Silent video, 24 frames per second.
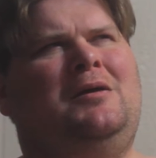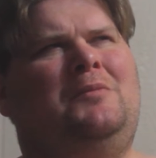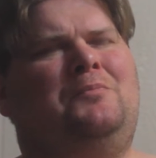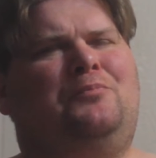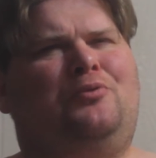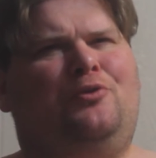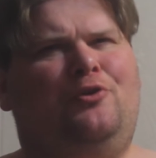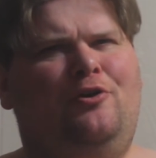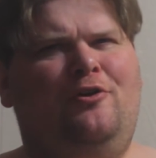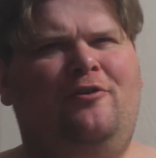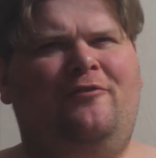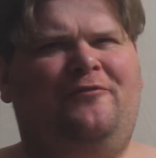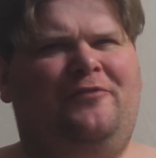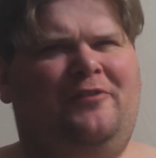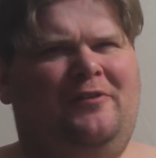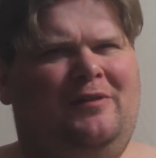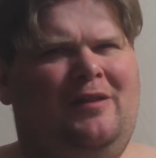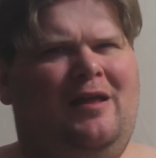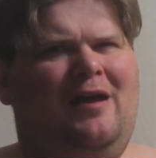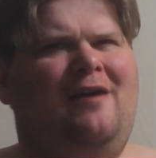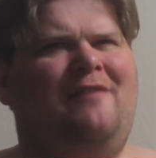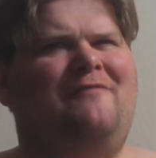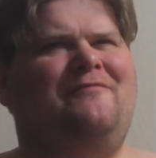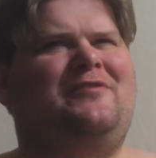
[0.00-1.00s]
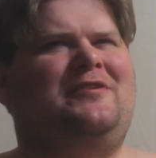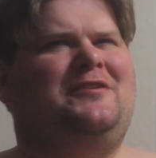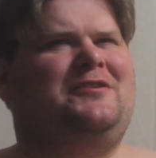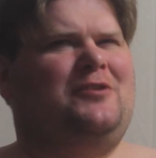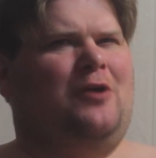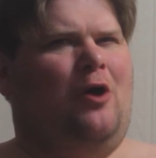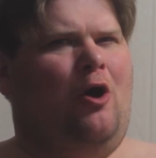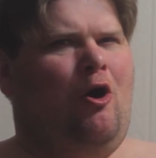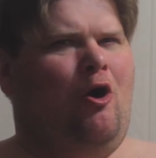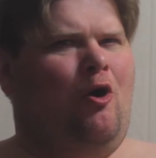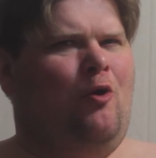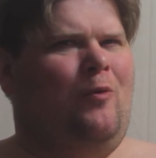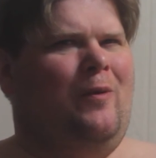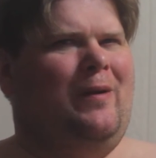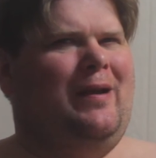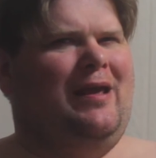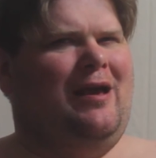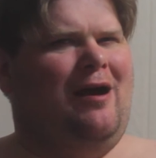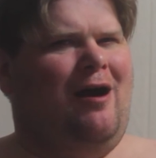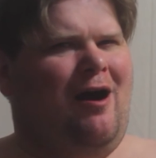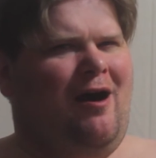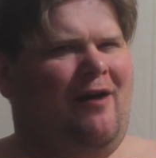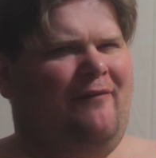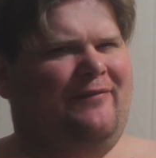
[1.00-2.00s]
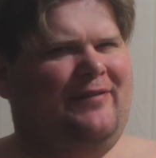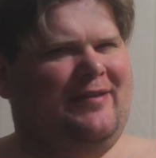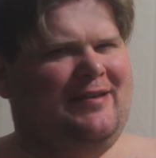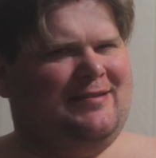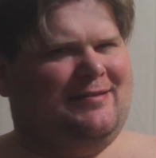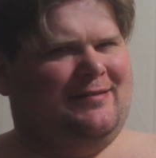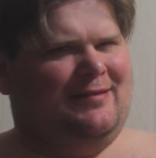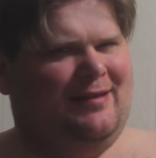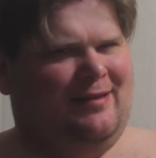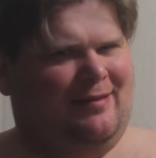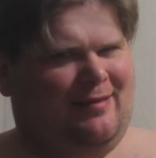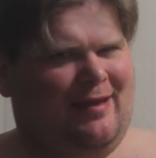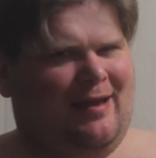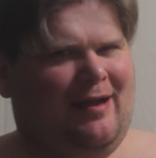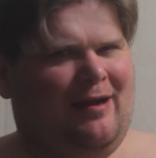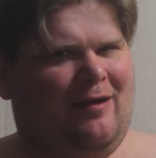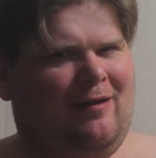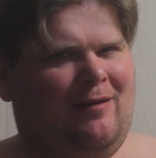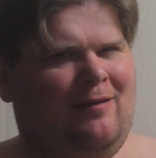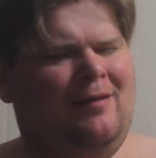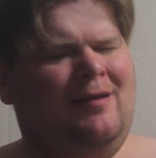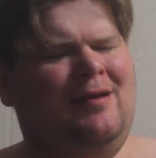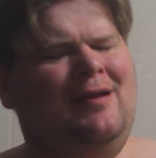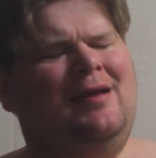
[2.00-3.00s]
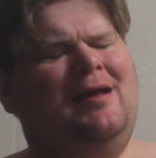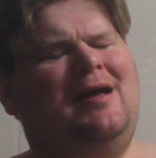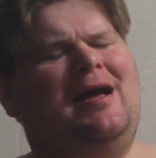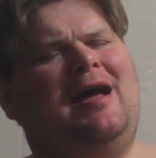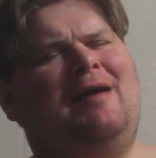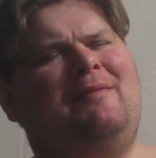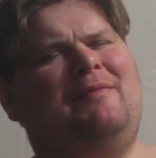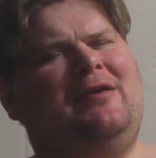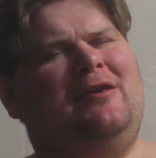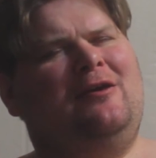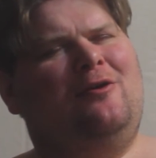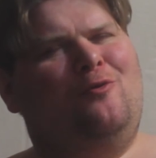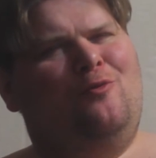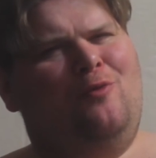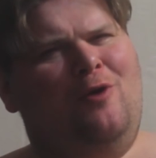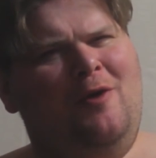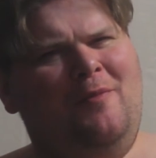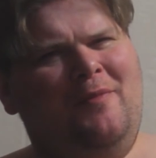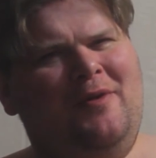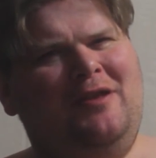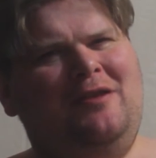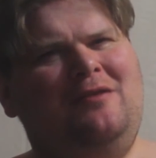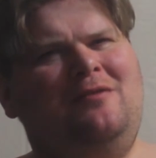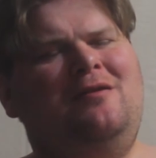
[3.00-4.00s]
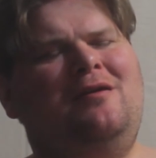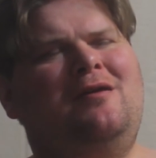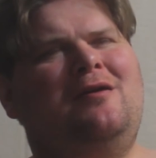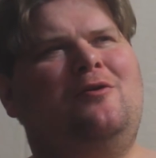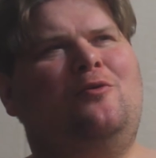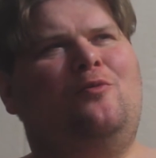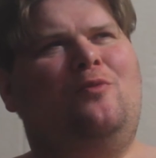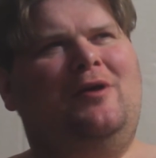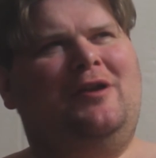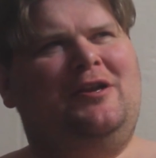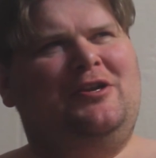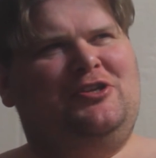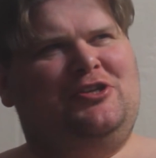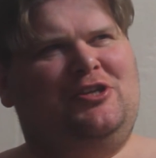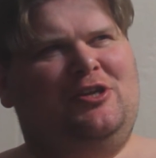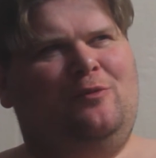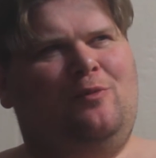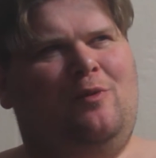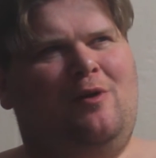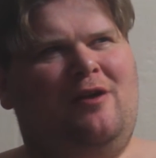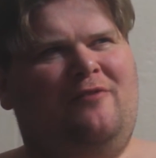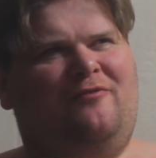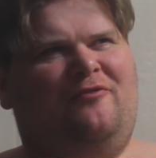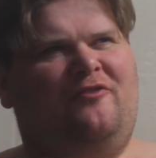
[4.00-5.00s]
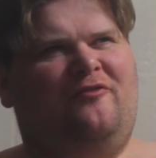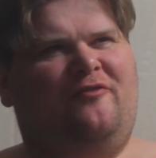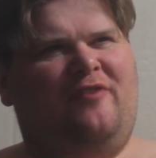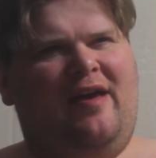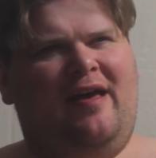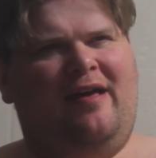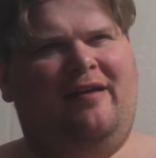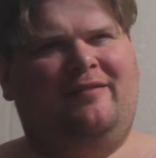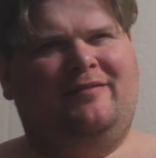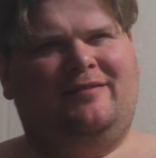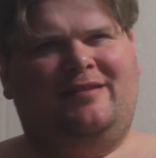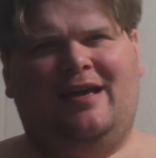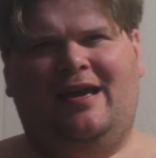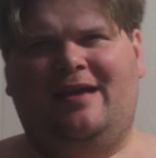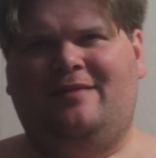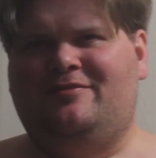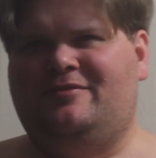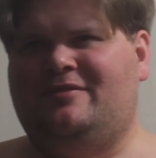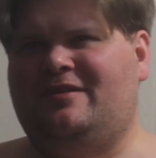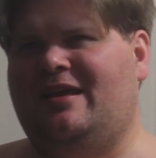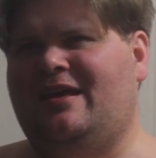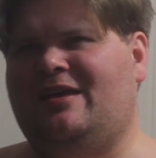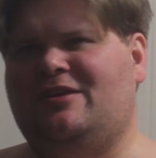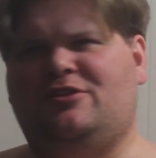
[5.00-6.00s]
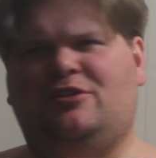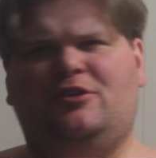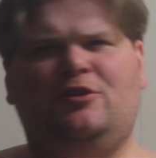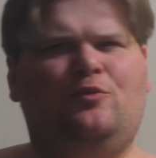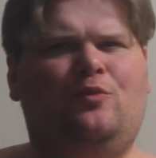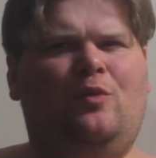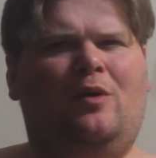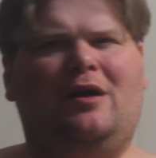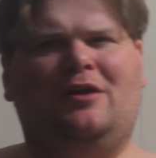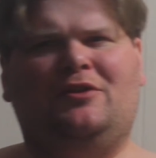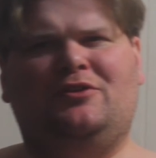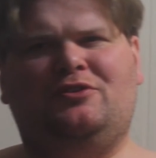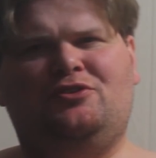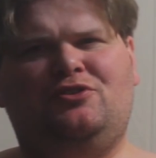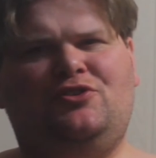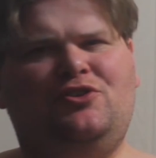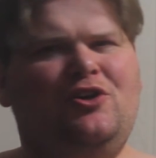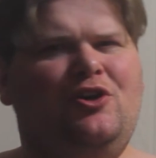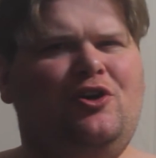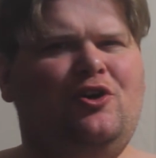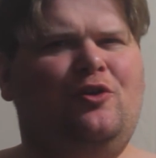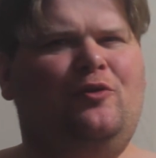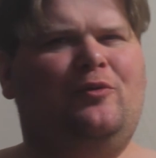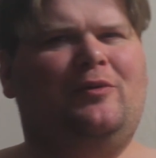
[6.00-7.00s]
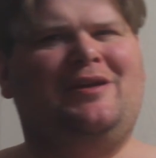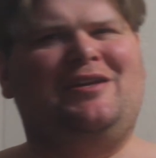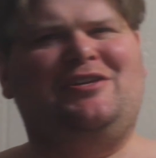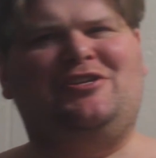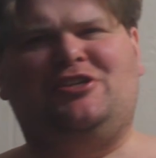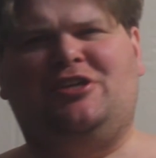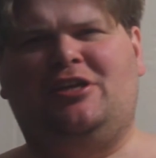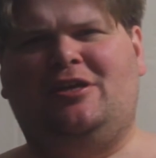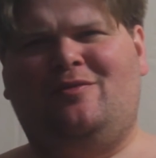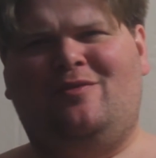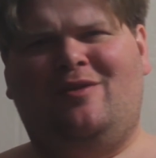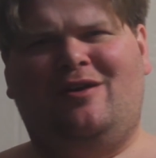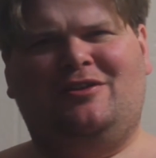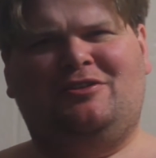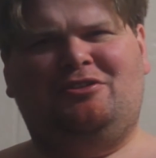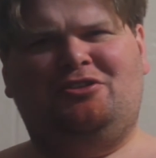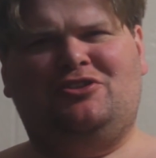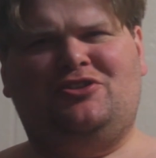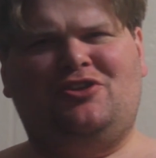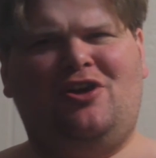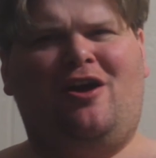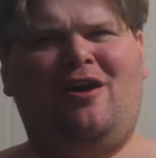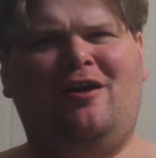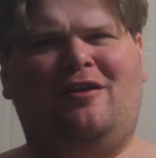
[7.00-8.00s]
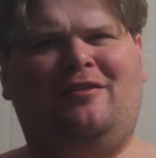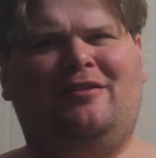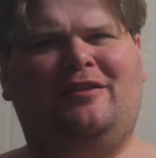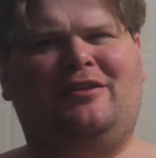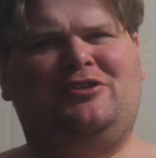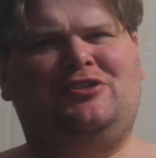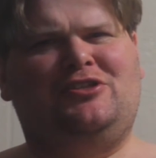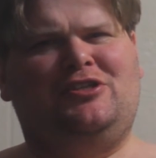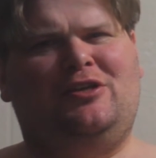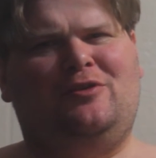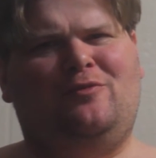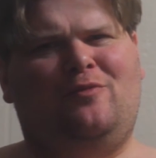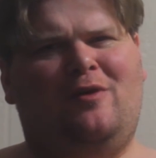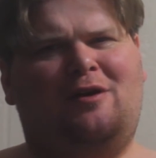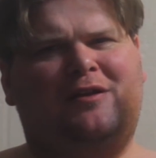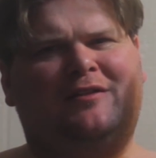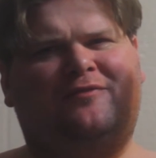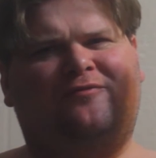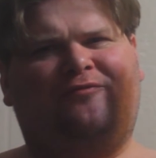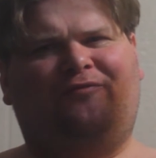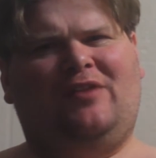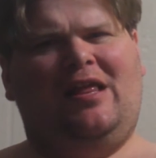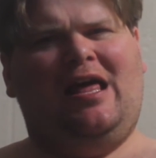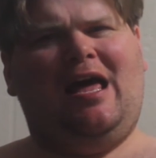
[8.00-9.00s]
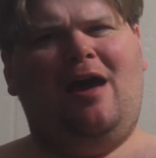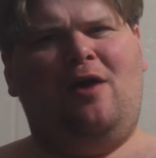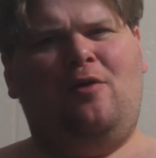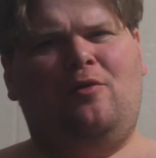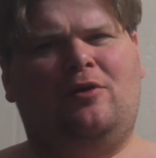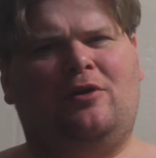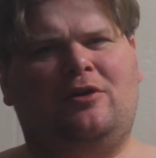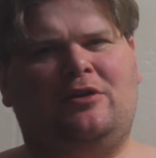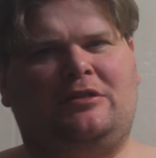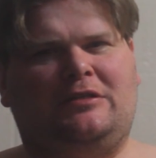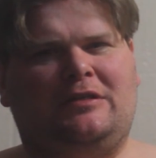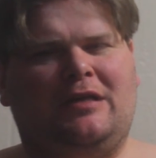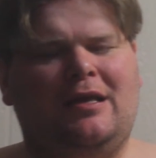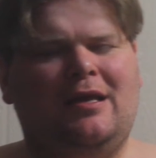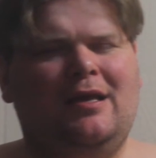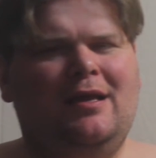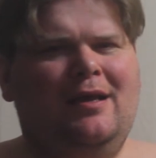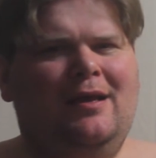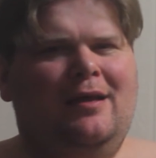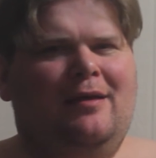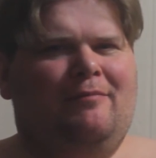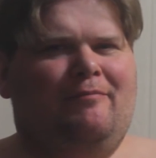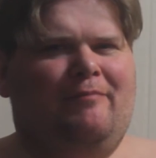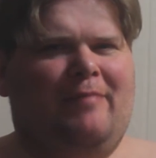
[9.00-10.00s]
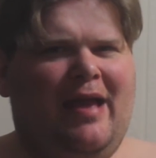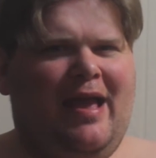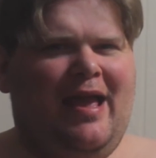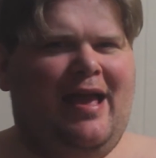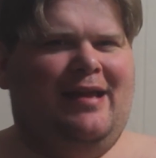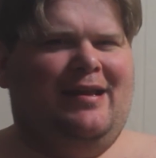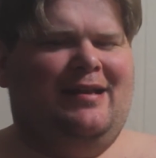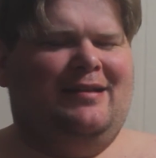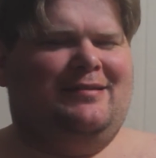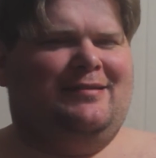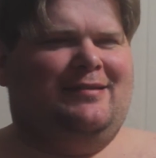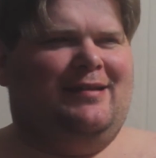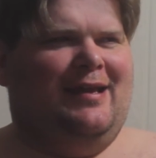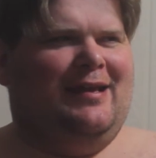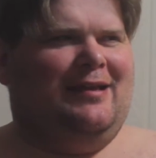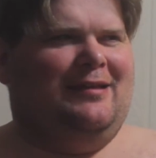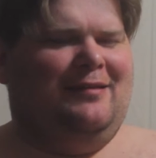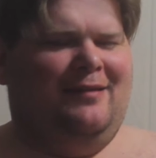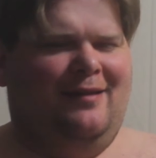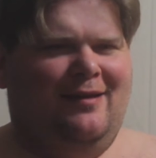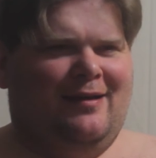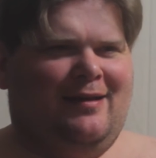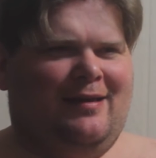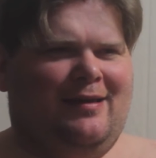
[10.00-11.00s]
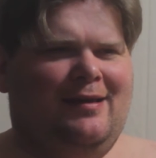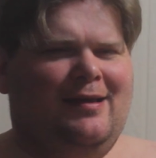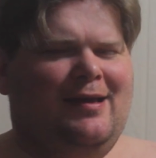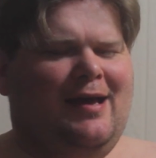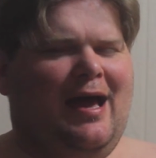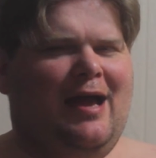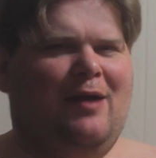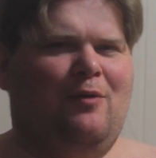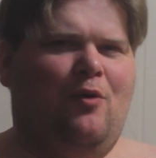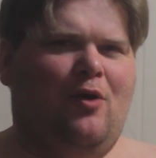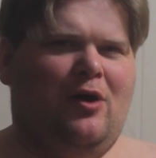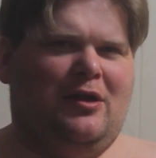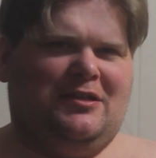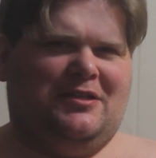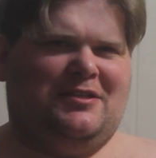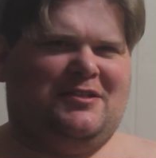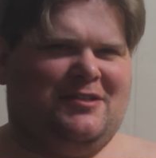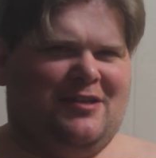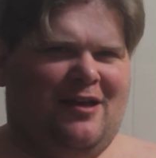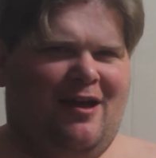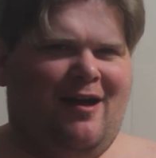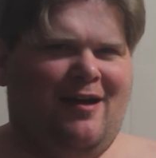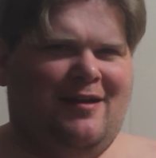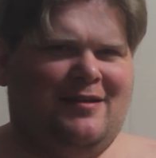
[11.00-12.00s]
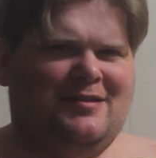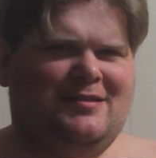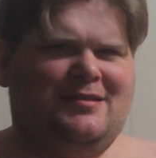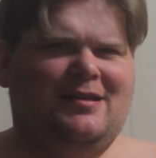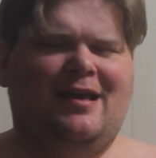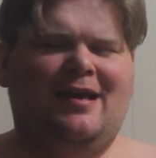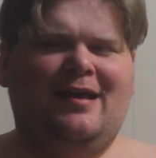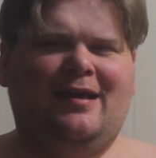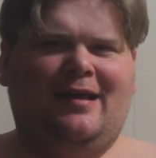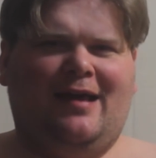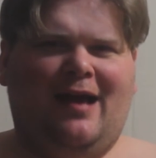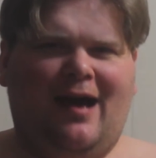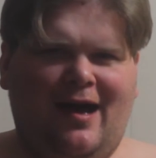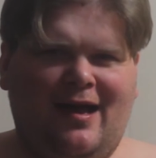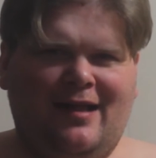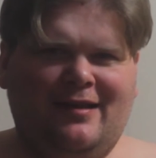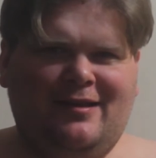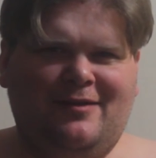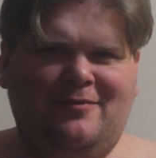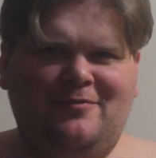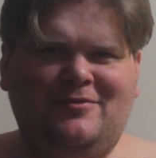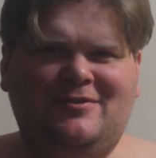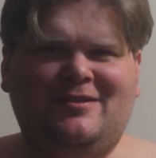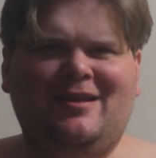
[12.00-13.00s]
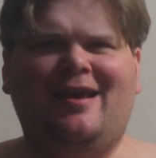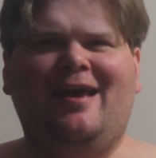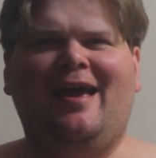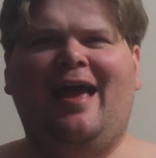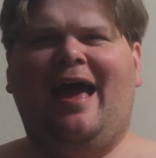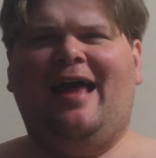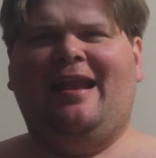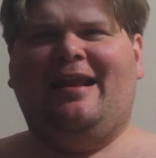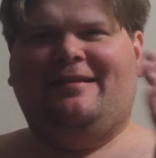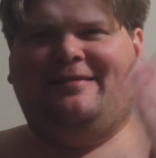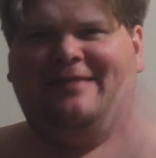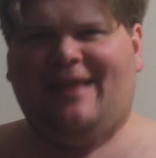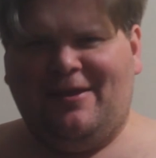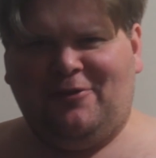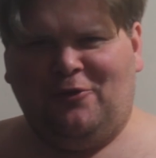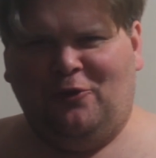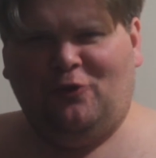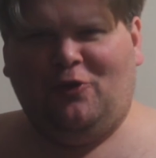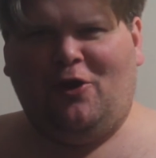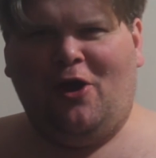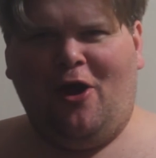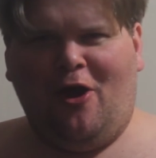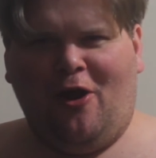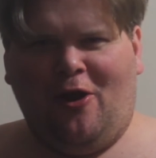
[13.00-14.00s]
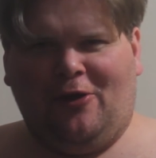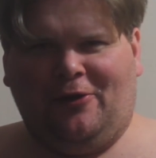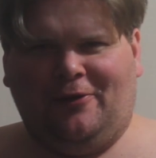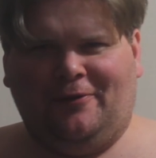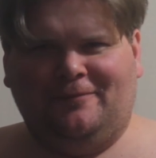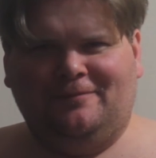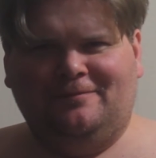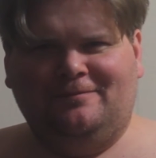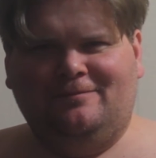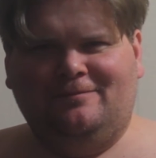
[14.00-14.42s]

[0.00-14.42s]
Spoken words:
prove the love that's already obviously there. I mean, a woman, what does she want for Valentine's Day? She wants jewelry, she wants chocolate, she wants flowers. Man, it's like, look, I want socks, condoms, and a dental guard.